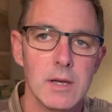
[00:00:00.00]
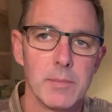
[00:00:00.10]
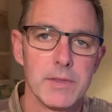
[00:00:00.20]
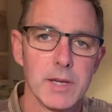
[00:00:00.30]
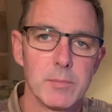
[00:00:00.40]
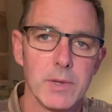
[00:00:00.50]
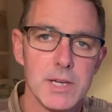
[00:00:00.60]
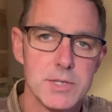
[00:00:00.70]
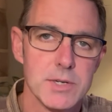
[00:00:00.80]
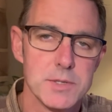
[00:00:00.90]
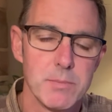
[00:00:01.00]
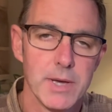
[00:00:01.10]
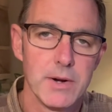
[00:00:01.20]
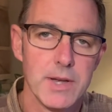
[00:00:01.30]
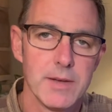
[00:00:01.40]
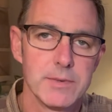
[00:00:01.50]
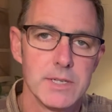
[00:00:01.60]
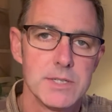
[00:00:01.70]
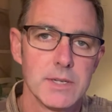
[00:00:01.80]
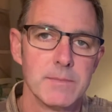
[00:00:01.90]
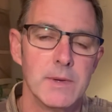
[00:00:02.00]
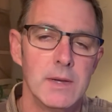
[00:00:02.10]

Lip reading: but I think pleasure is a better definition.